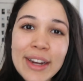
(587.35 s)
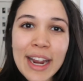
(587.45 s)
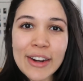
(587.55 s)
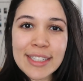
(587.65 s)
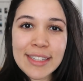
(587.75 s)
in
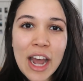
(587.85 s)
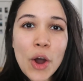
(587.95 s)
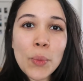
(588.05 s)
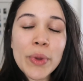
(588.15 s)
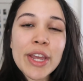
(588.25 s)
Kaara's
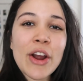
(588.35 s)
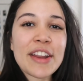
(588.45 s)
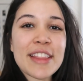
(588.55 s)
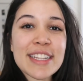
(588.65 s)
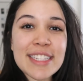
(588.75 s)
Style, we
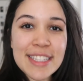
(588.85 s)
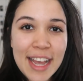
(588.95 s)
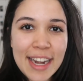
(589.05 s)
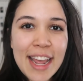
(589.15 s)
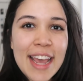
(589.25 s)
are the
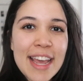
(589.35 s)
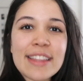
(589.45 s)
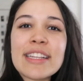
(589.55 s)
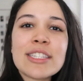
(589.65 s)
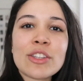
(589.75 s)
sun.
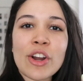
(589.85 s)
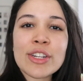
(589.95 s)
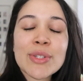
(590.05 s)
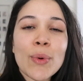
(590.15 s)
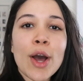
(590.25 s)
In this
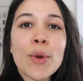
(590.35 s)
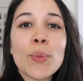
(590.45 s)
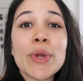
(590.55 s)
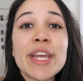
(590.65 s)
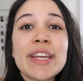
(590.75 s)
star squad,
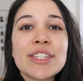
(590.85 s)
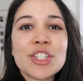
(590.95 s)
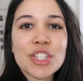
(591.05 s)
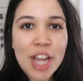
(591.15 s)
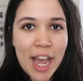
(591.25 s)
we
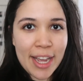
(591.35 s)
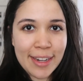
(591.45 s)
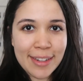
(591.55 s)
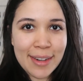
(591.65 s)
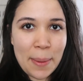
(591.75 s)

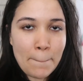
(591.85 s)
shine.